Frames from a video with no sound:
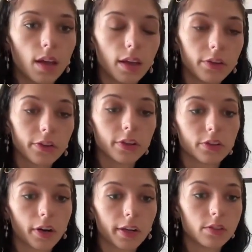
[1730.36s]
and you're gonna
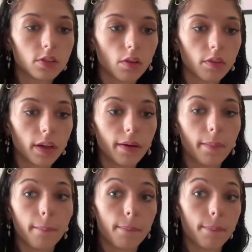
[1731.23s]
try and solve it
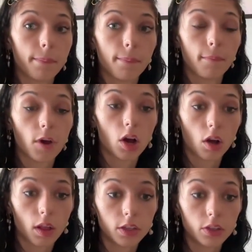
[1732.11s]

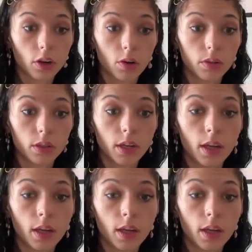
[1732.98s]
all on your own.